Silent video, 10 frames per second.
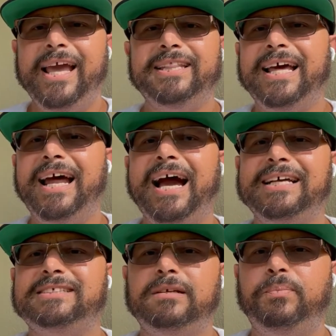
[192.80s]
And that
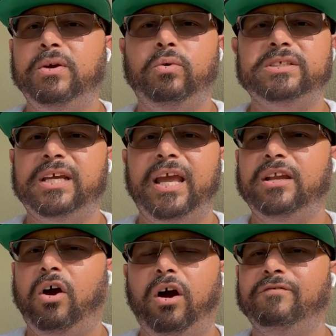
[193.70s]
has to be what's
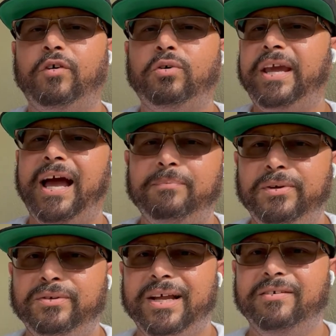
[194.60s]
in our
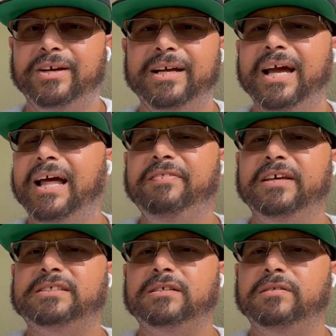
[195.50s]
vocabulary.
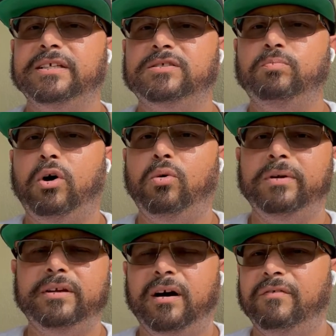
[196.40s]
This
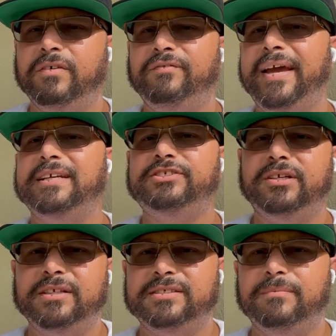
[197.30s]
moment of
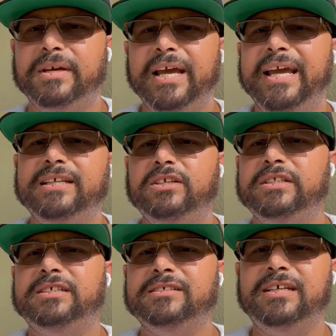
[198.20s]
evangelism,
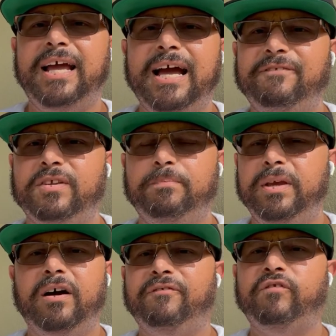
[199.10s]
it doesn't have to
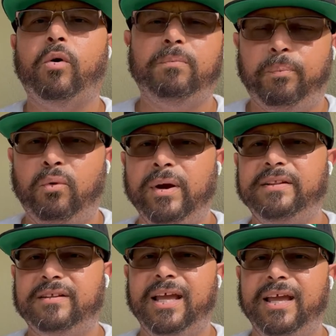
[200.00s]
be a
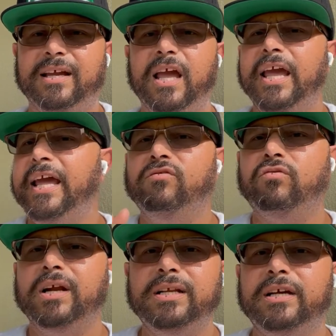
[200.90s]
four-point thing. It
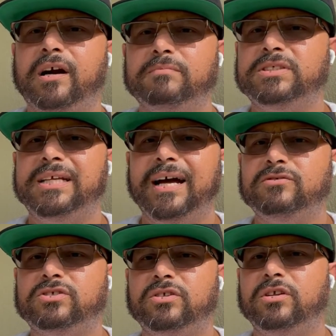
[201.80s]
really comes
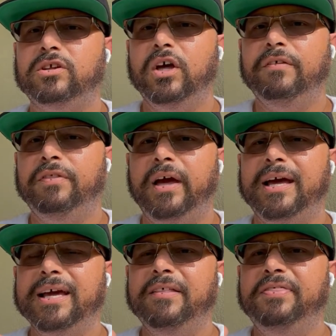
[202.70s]
down to
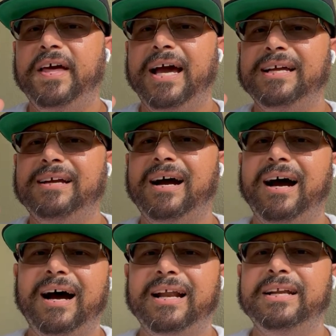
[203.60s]
that
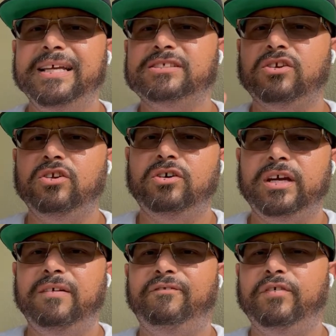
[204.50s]
God is
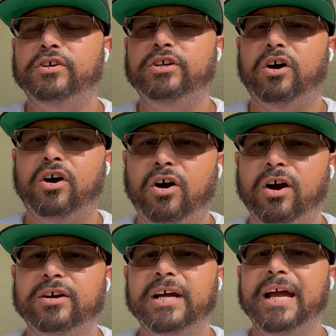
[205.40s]
looking for your
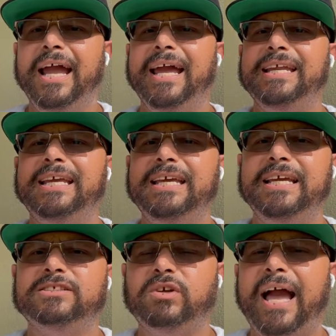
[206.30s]
heart and
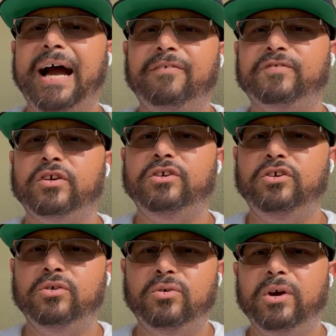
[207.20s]
He is after
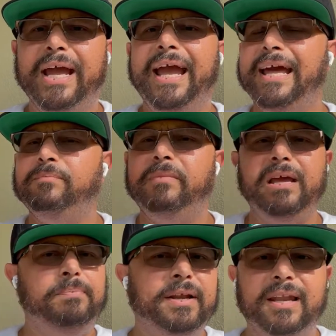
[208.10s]
you. And
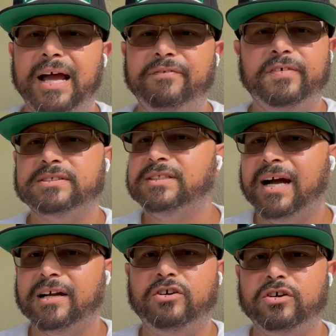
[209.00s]
maybe life is
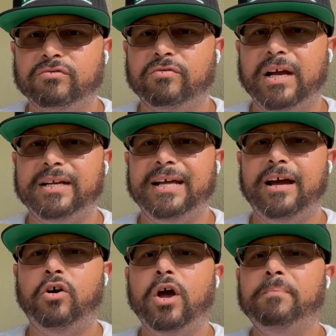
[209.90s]
not good right
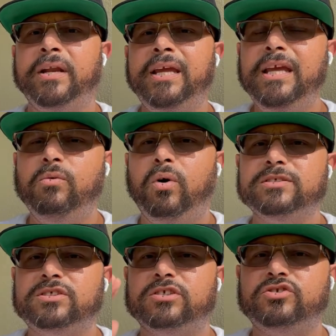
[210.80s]
now, but He
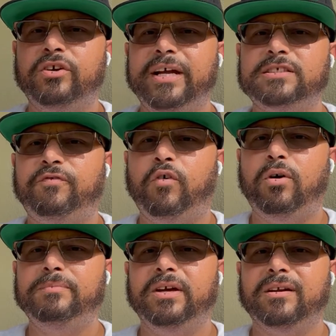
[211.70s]
wants to
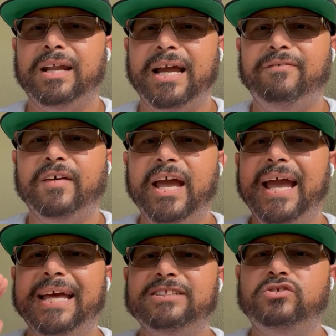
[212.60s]
transform your life
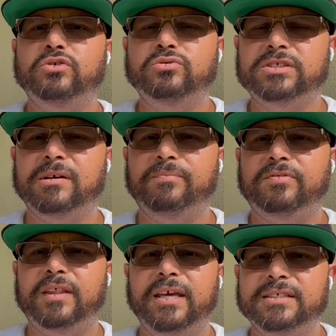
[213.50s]
and do some
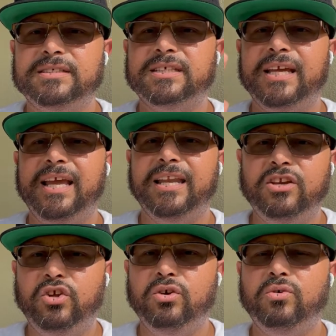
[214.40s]
things
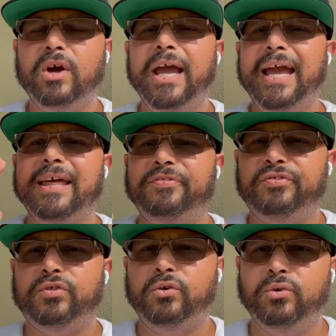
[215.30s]
in you and
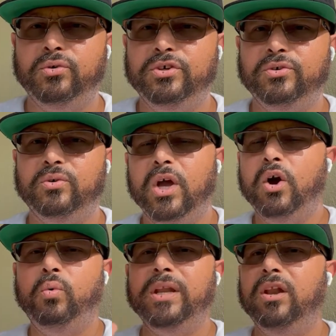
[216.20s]
through you.
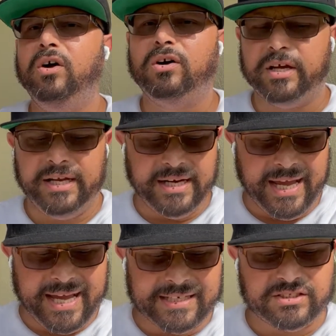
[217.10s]
We look in
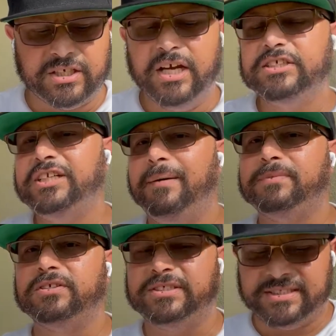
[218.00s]
Acts
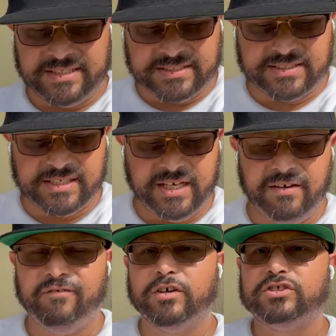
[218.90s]
chapter
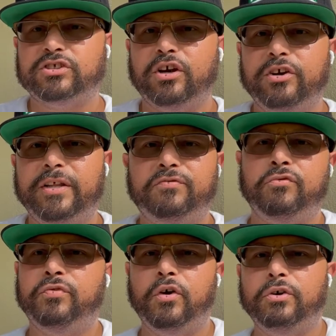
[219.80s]
16, verse 30
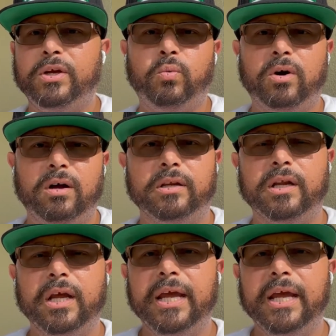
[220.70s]
through 31.